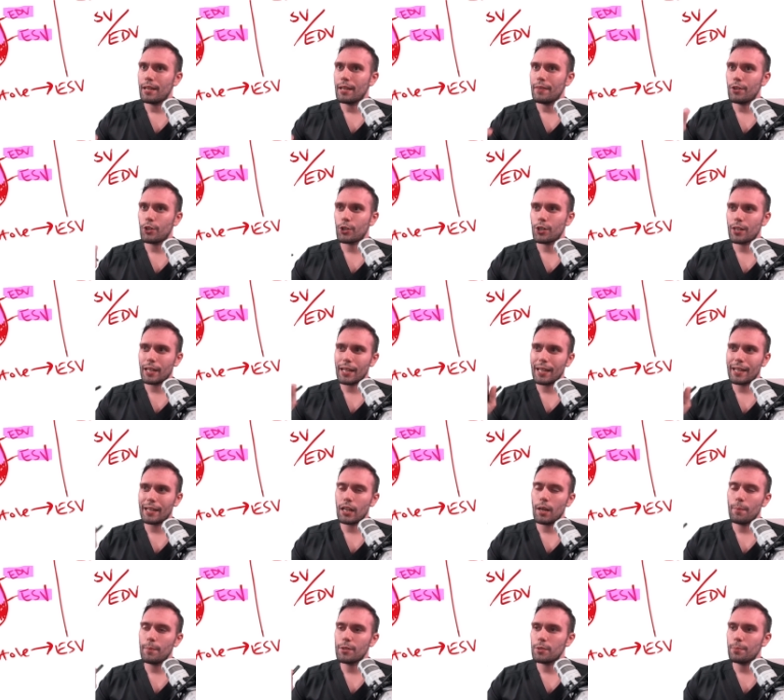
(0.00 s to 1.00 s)
they're going to kind of
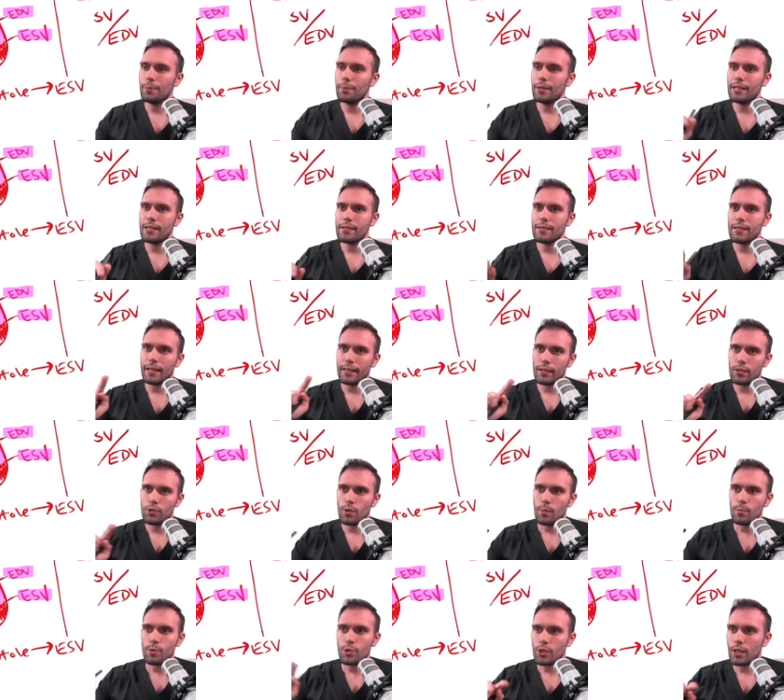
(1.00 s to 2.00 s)
come into play in a second, so
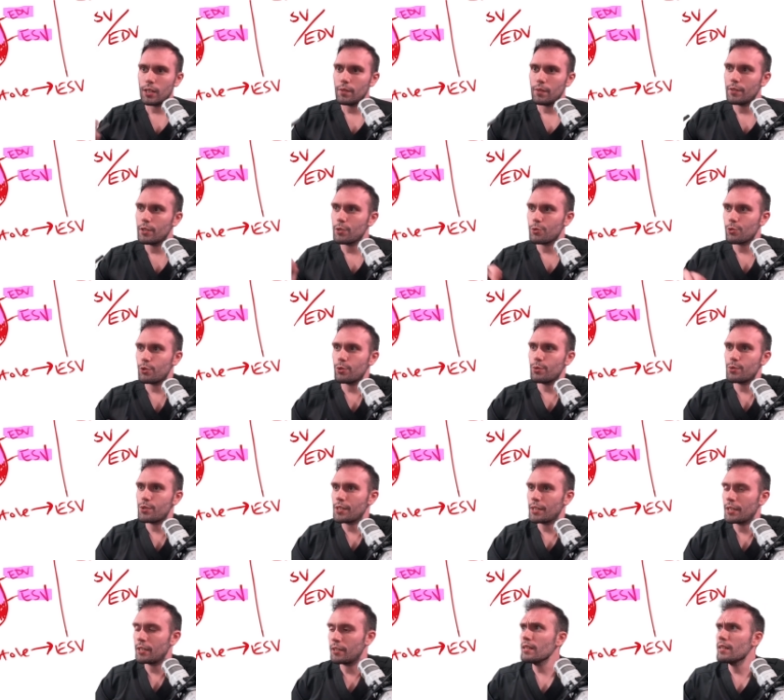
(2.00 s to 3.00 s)
I'm just kind of
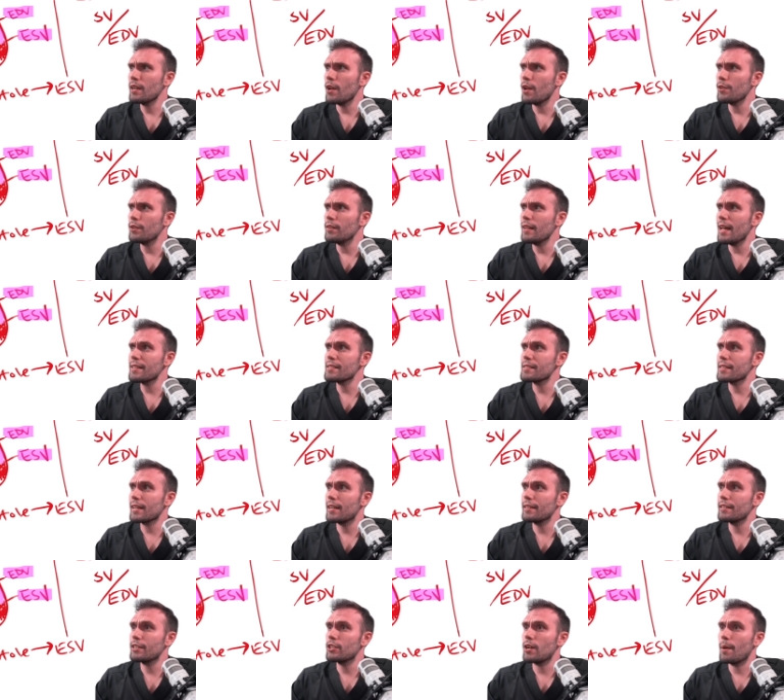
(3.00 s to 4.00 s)
introducing it. Now, the last thing
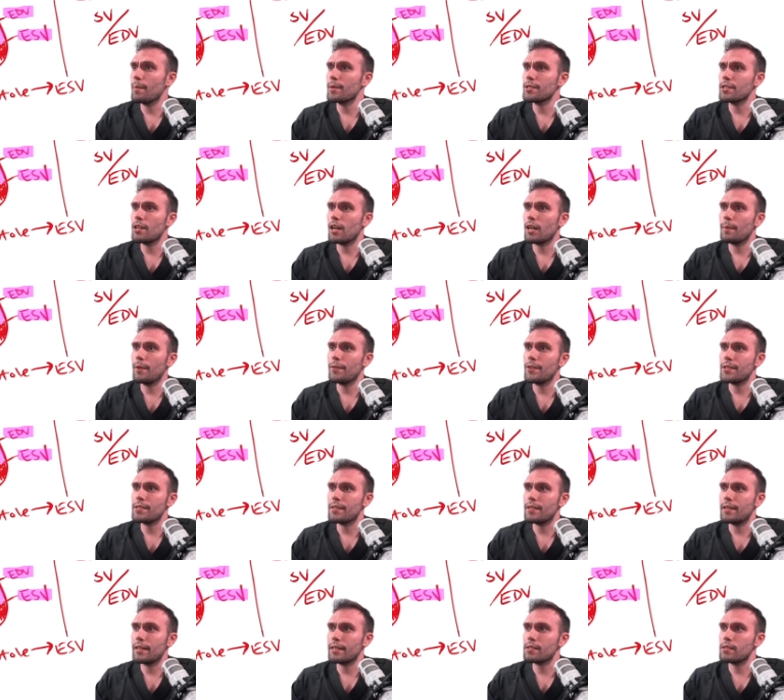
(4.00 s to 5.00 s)
on here, I'm going to talk about this in
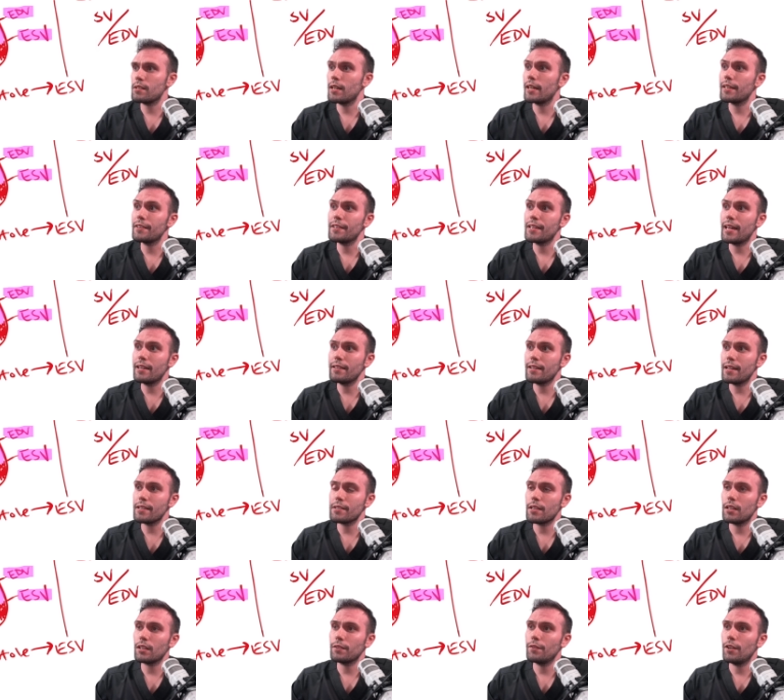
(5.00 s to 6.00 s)
the next slide. The
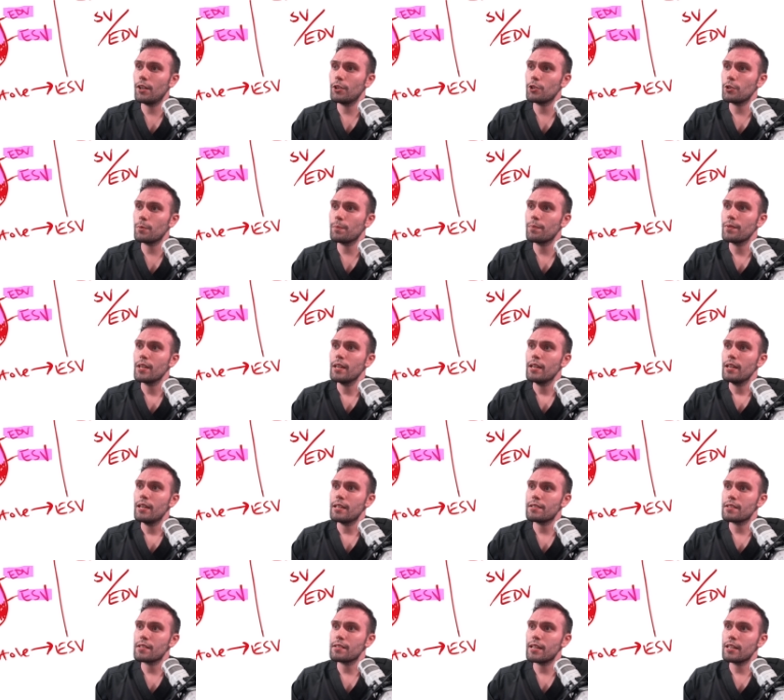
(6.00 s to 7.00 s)
end-diastolic volume
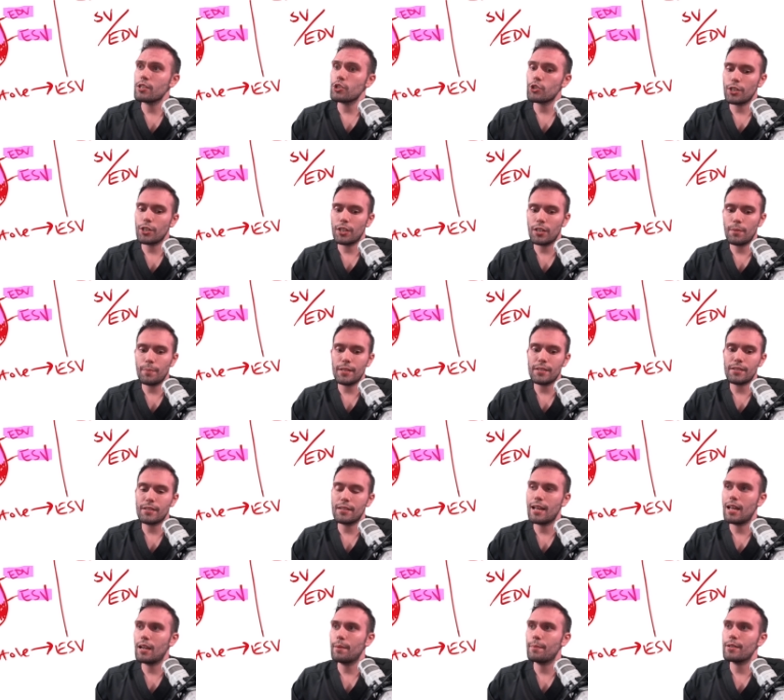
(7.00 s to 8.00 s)
is essentially going to be
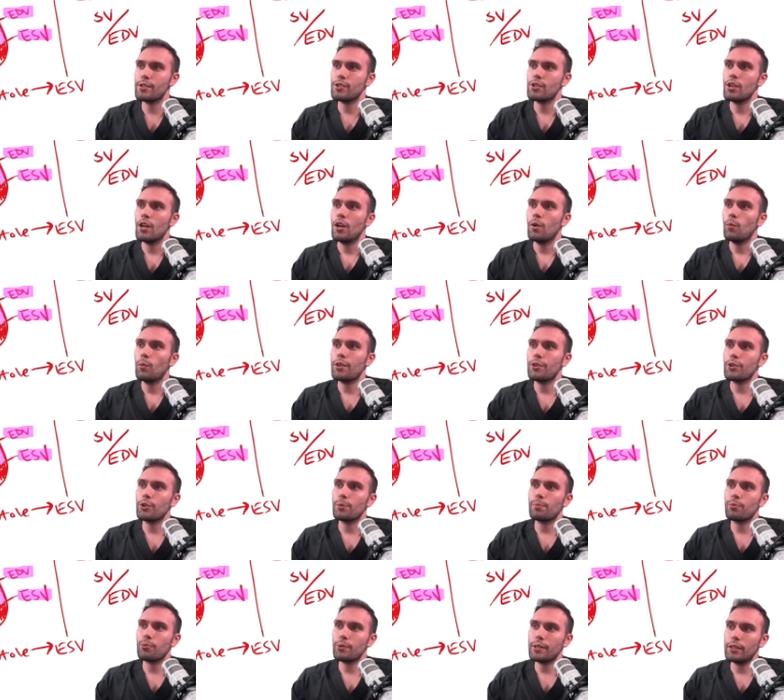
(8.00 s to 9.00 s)
synonymous with your
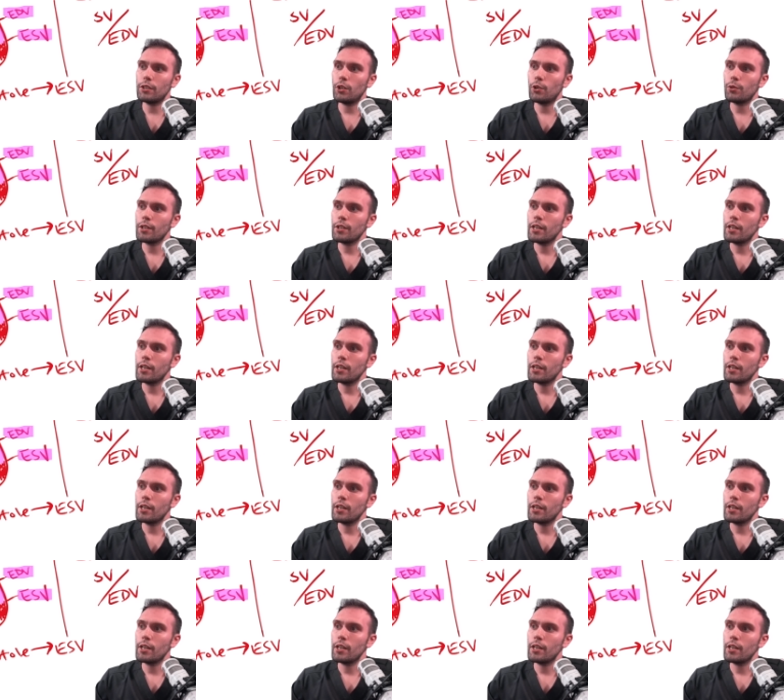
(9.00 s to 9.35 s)
preload.